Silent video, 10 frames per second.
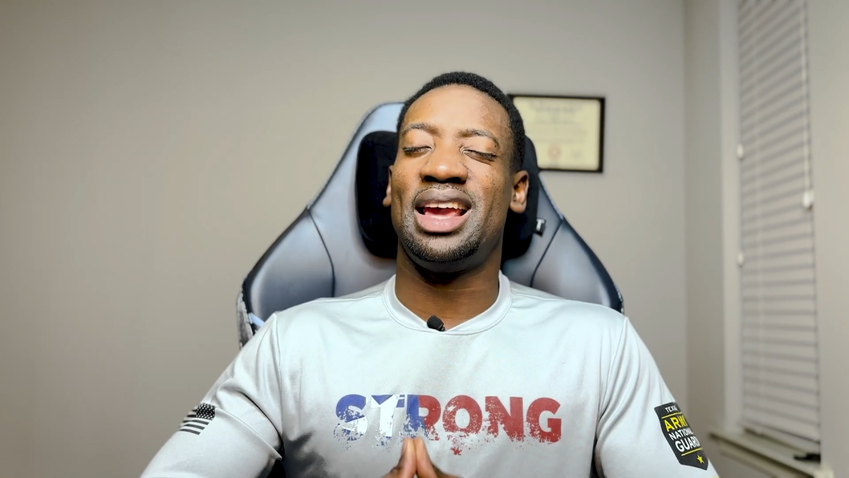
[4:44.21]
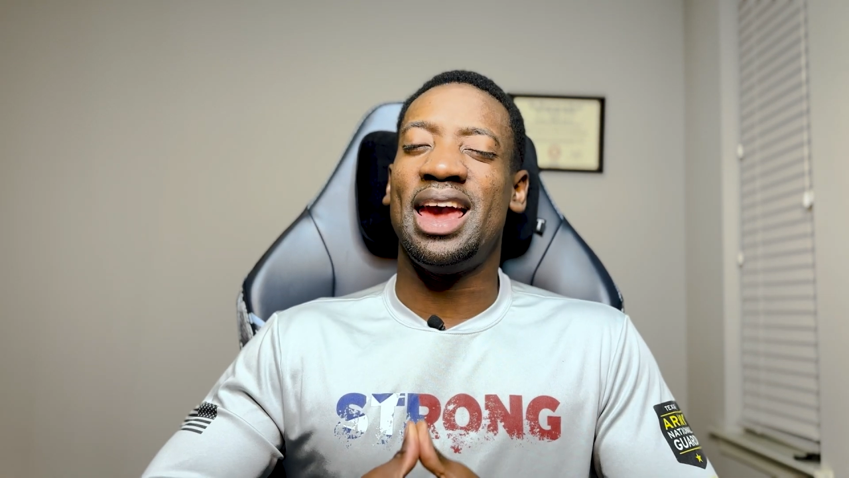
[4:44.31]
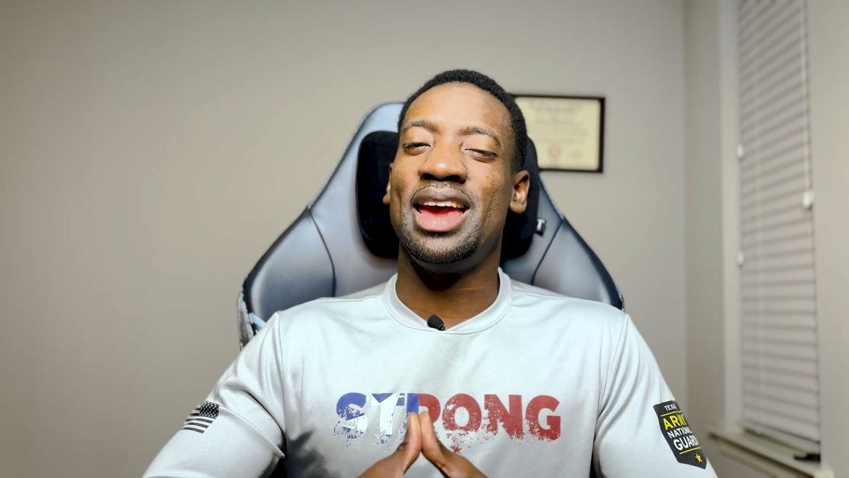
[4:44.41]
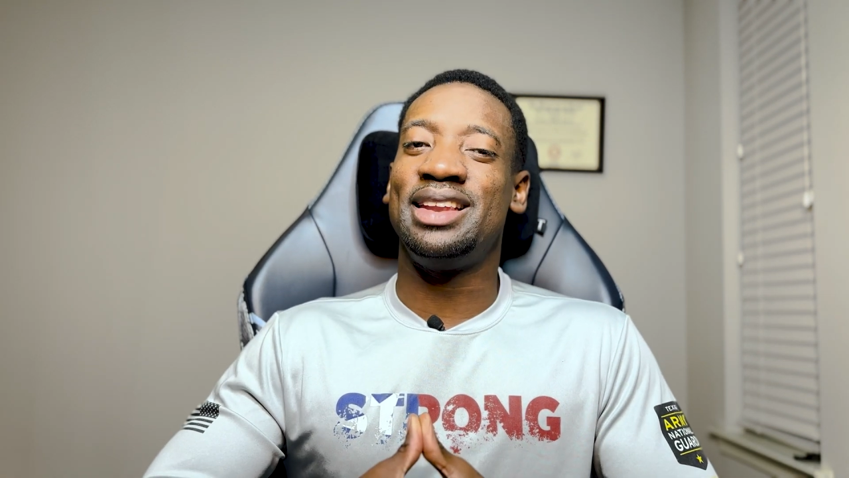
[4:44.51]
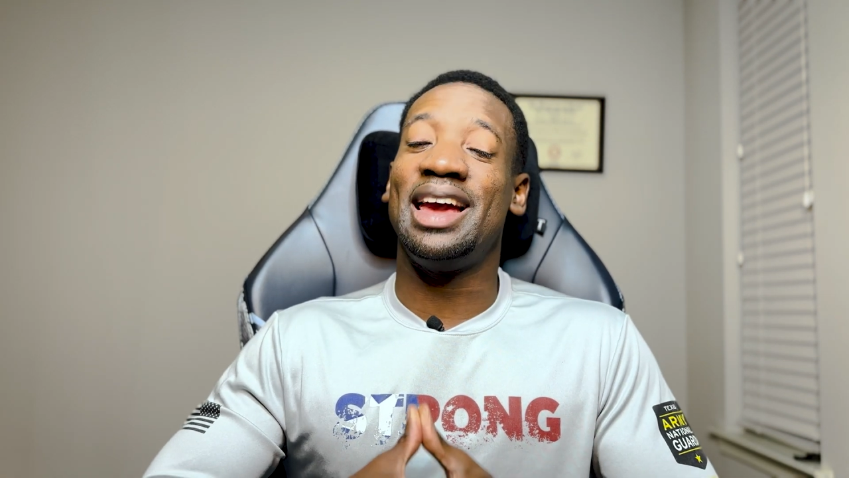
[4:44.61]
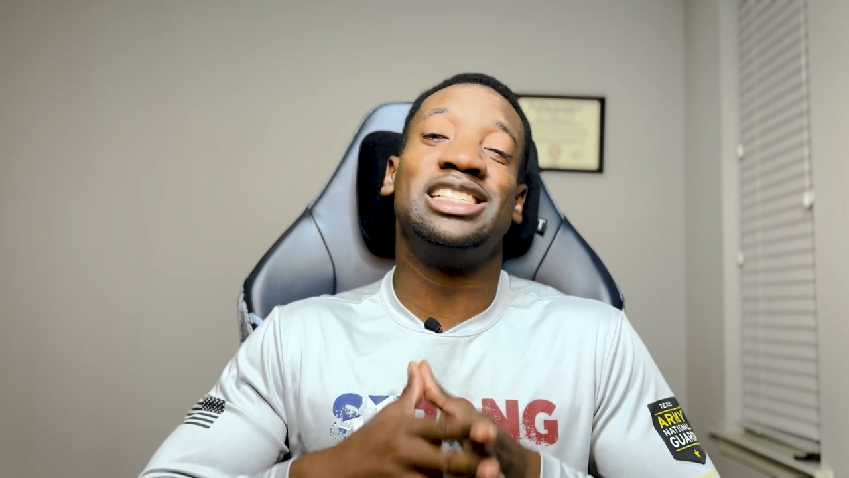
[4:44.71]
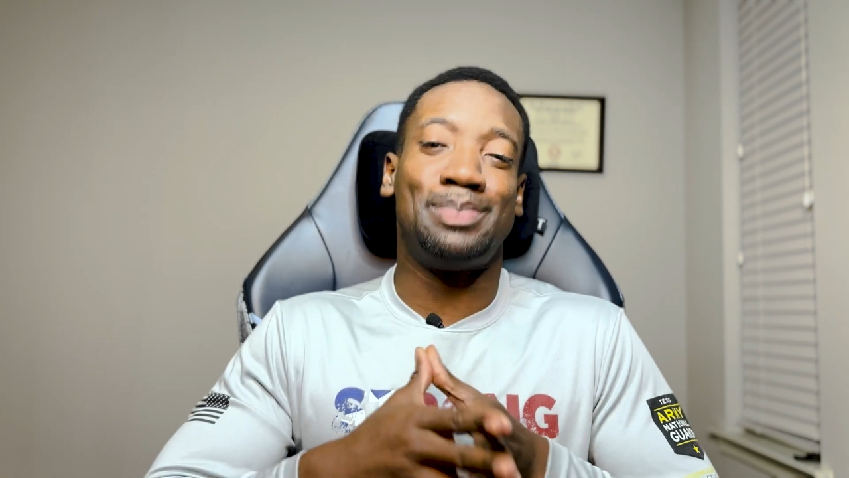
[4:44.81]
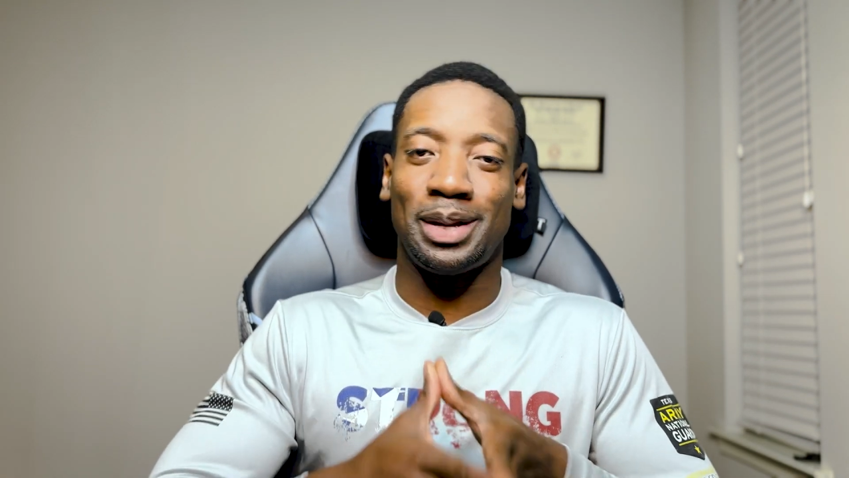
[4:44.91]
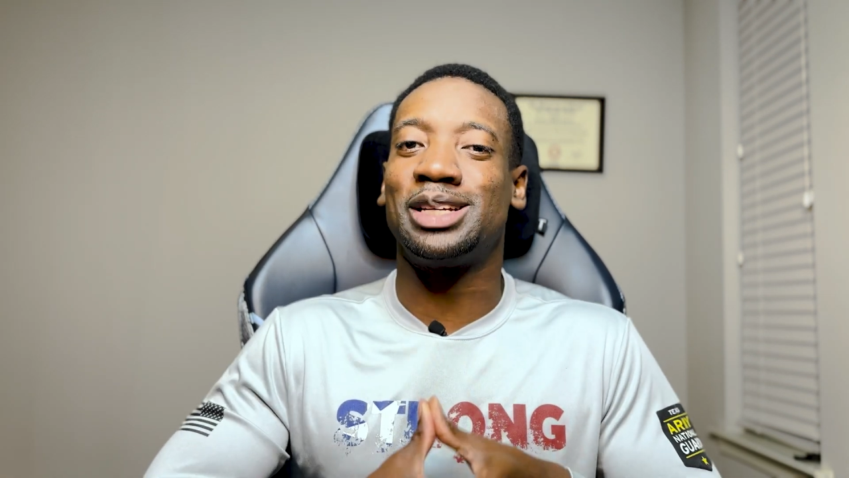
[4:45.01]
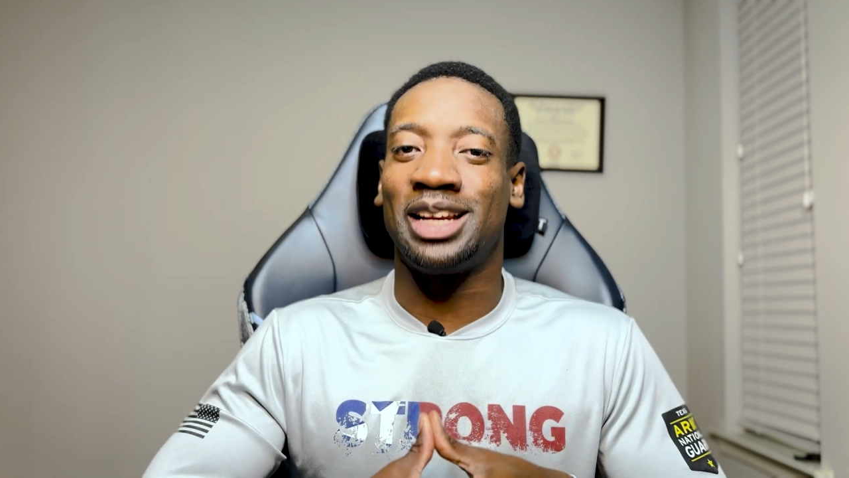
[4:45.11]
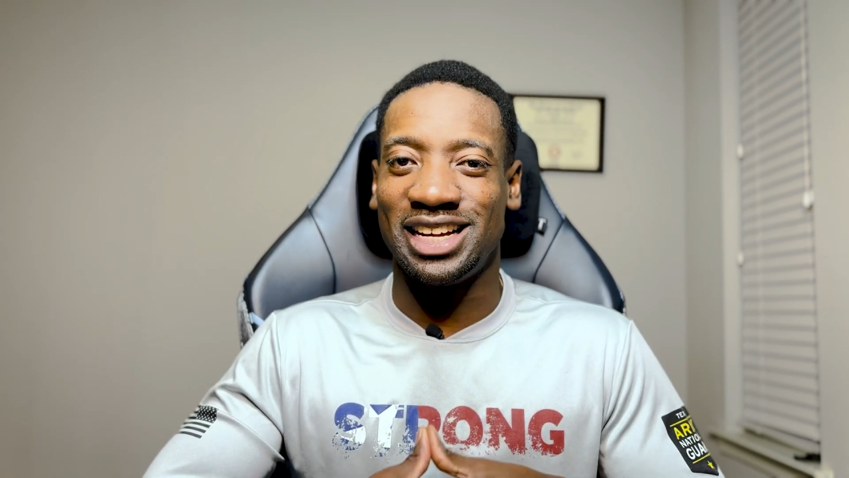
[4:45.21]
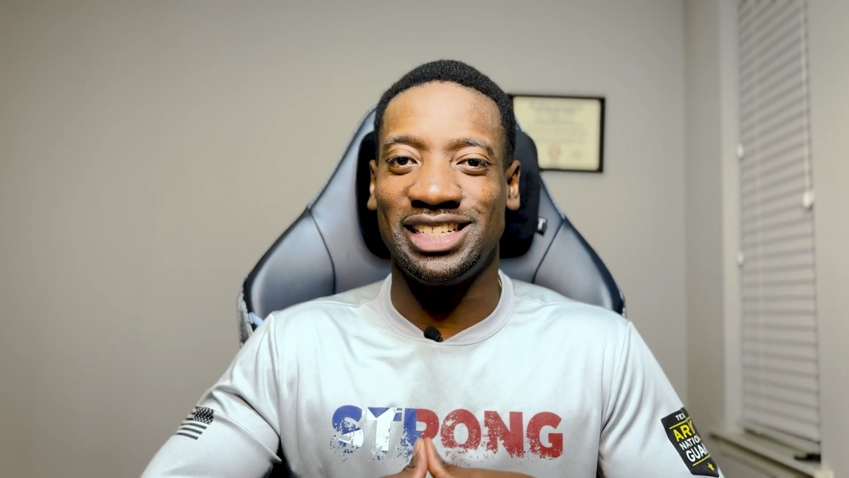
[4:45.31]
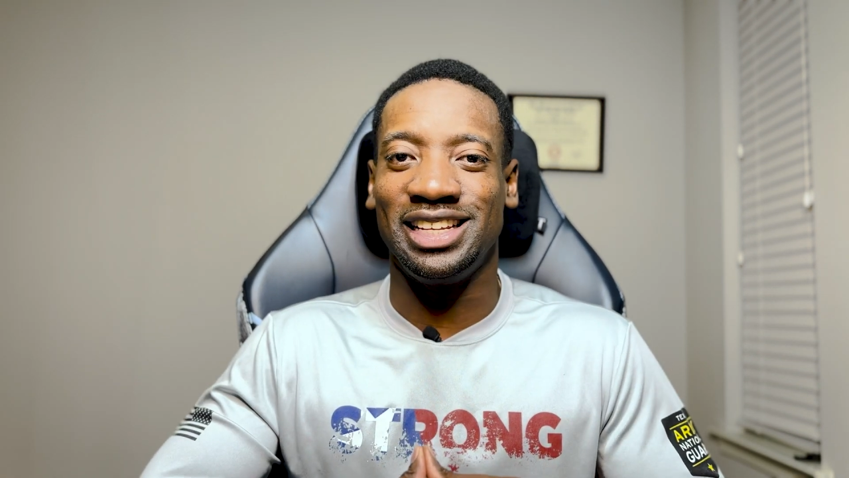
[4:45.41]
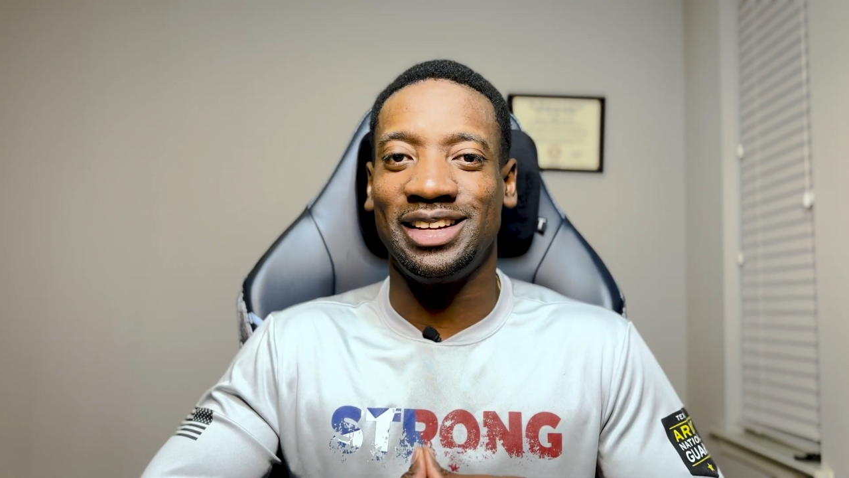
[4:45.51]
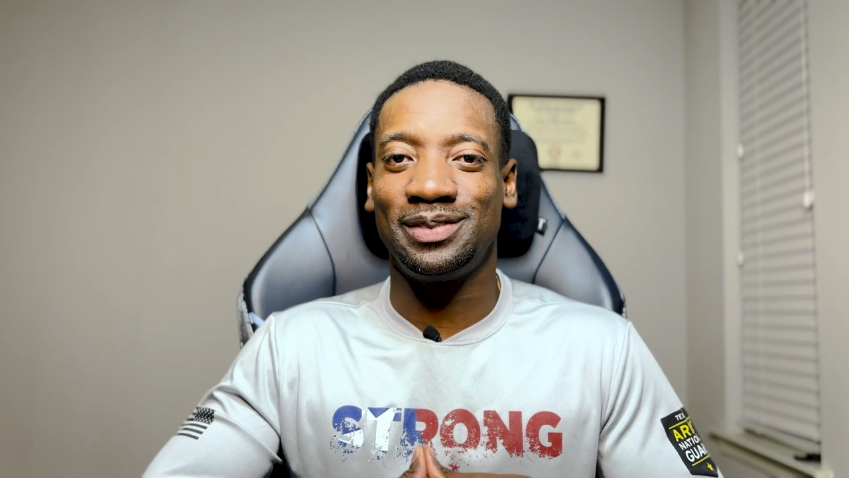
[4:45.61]
and then
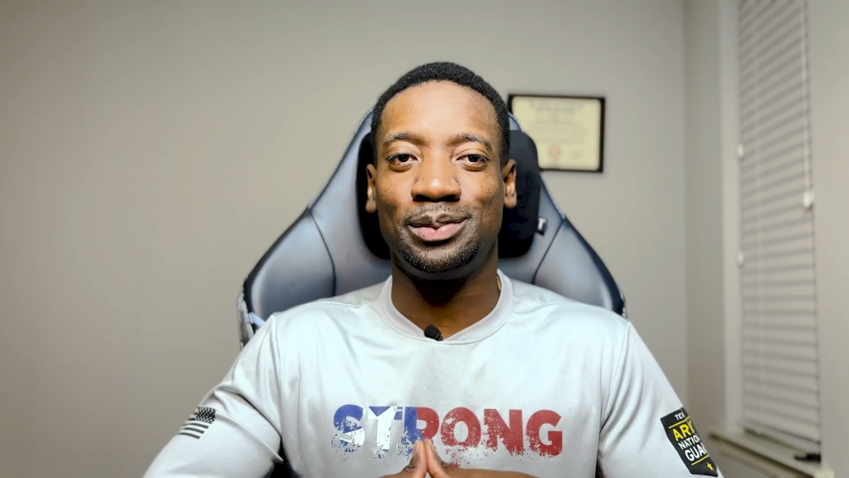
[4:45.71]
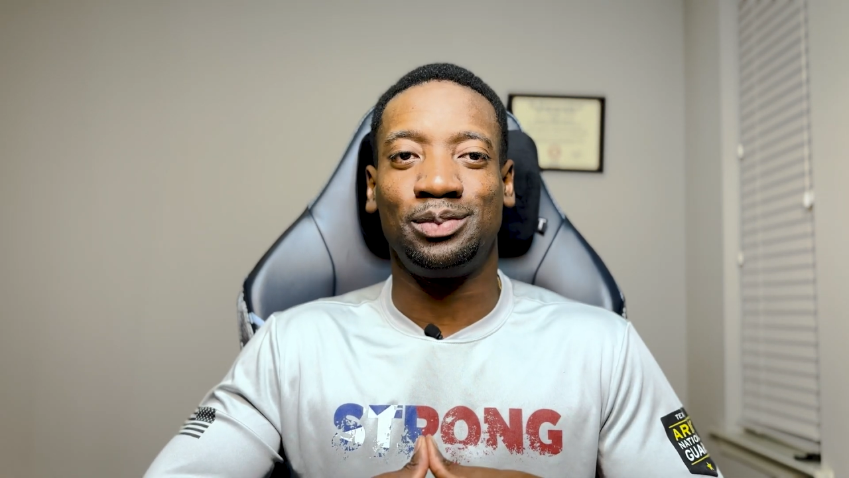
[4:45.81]
specialize in it,